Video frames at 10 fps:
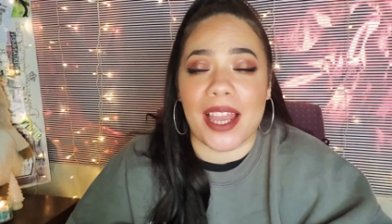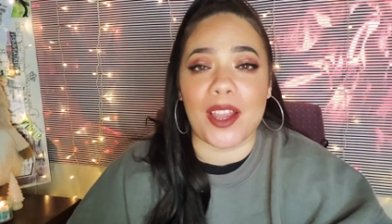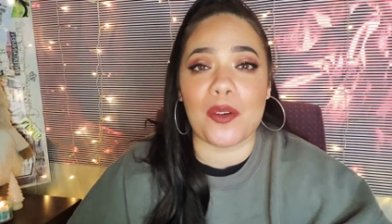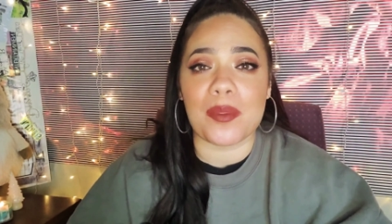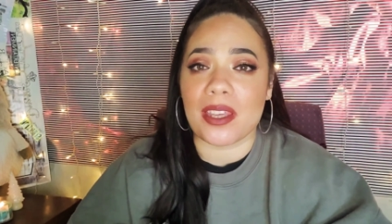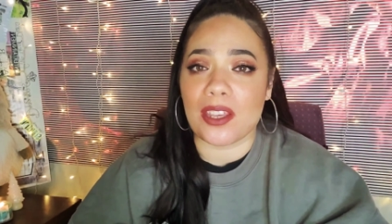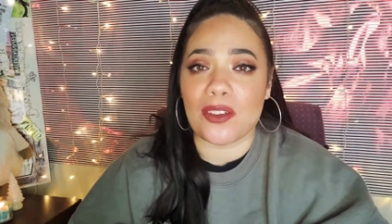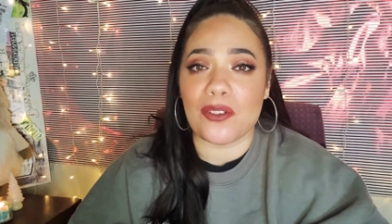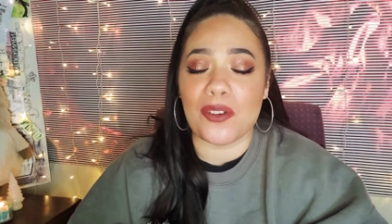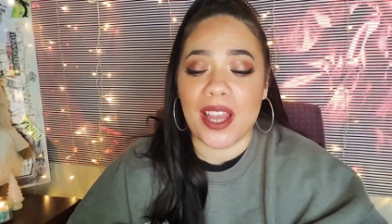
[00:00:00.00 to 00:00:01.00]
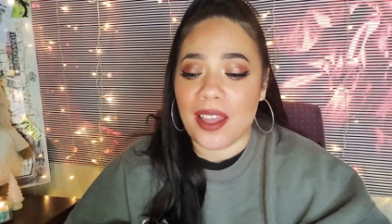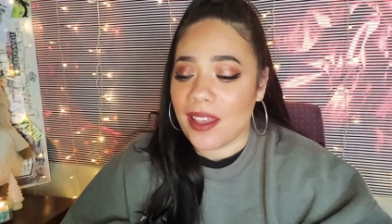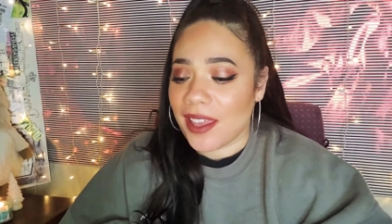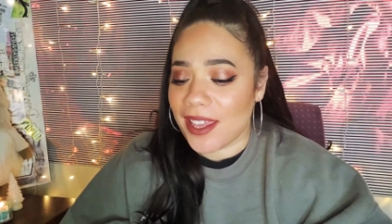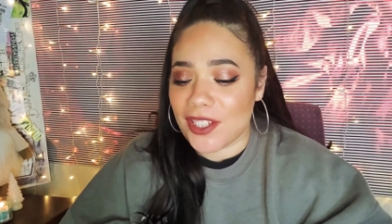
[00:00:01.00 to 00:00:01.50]
I hope that you
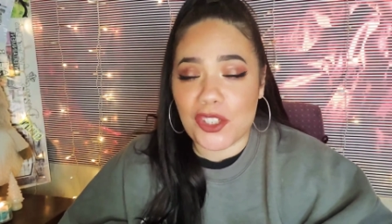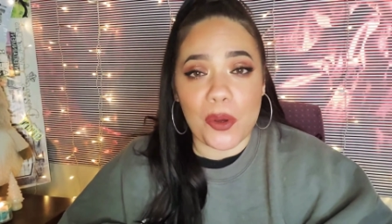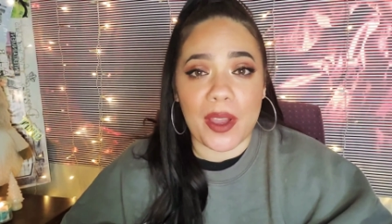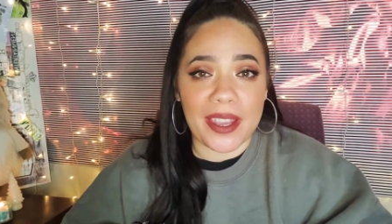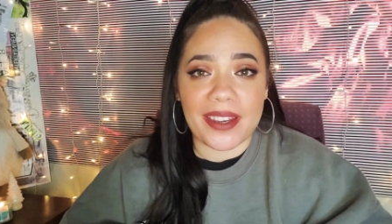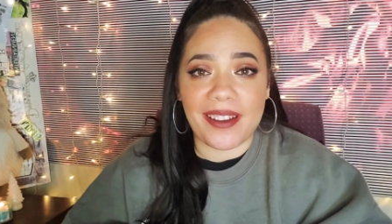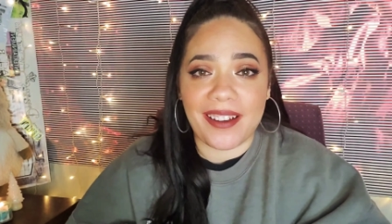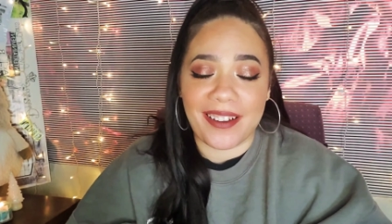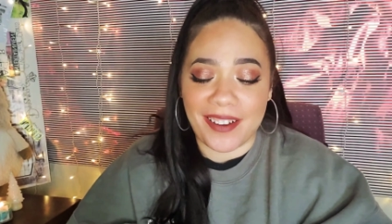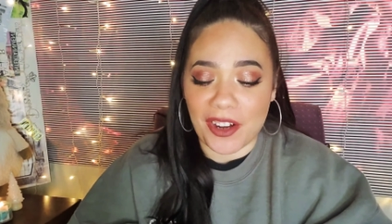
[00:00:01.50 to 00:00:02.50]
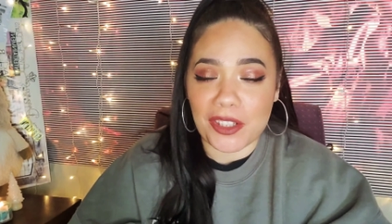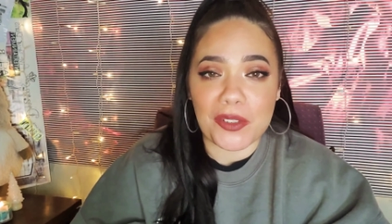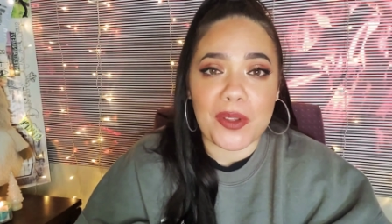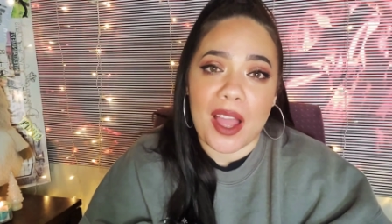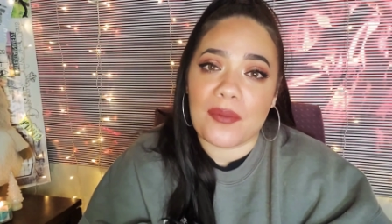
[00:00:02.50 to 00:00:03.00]
enjoyed our
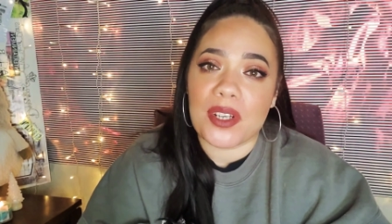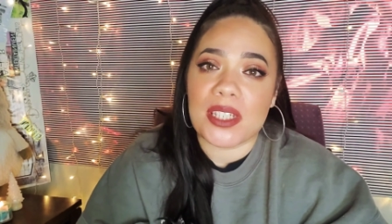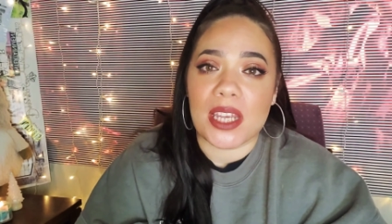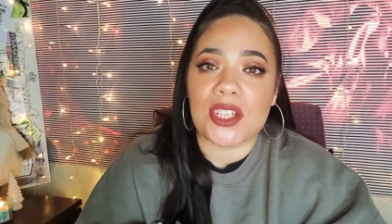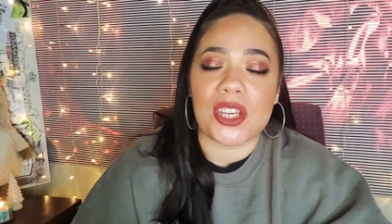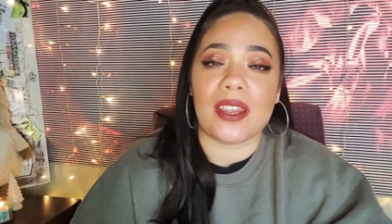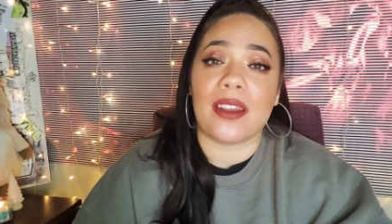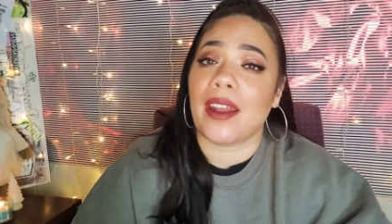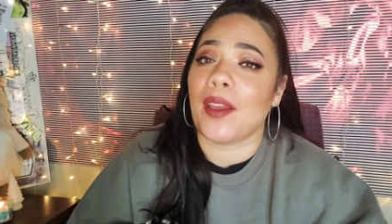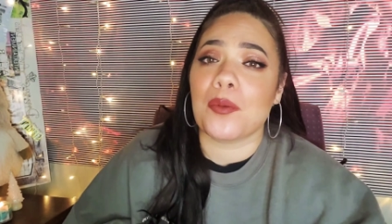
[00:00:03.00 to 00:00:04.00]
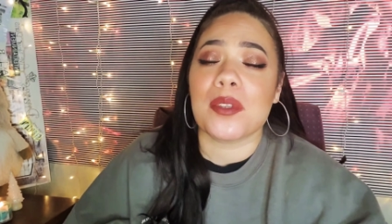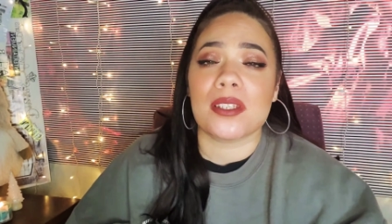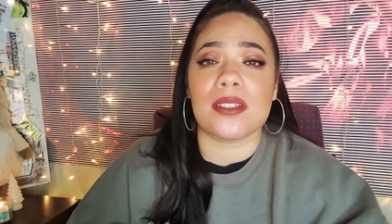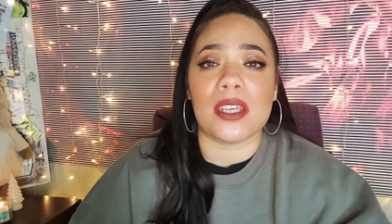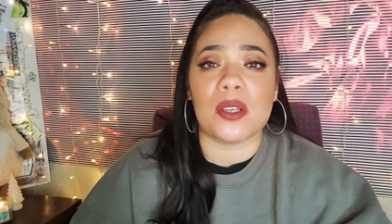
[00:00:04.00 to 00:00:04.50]
little conversation, and I hope to
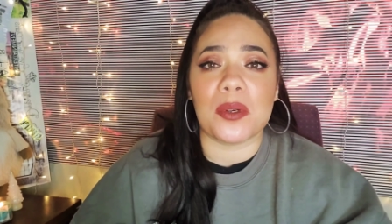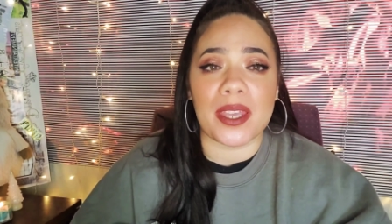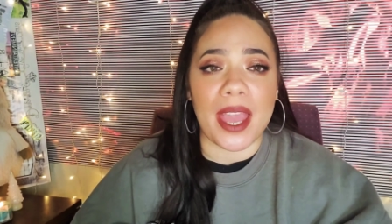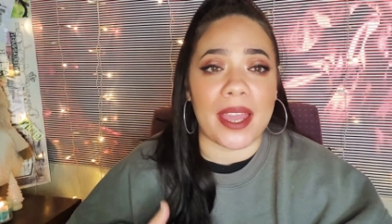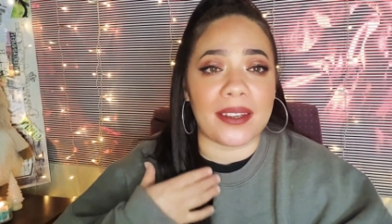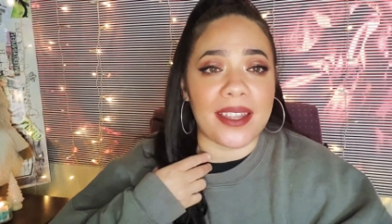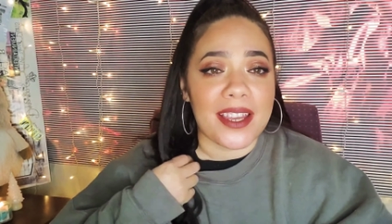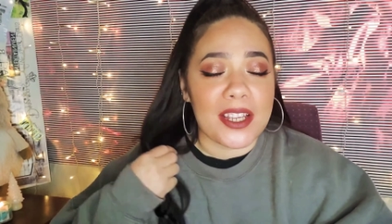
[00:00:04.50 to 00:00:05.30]
see you again.